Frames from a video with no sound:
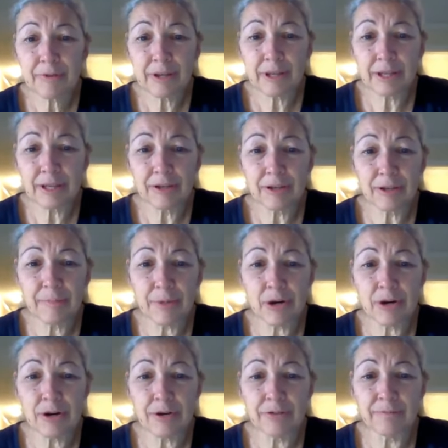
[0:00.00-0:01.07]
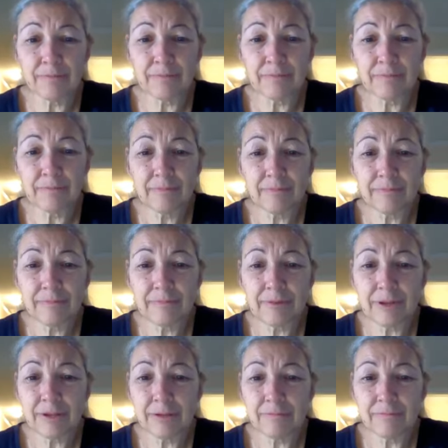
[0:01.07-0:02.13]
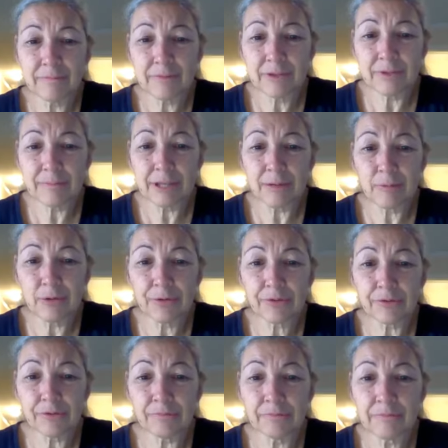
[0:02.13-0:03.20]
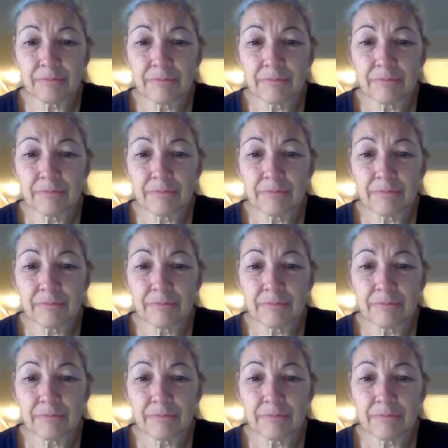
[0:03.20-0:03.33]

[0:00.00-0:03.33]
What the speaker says: Got to get to the barn and feed some animals and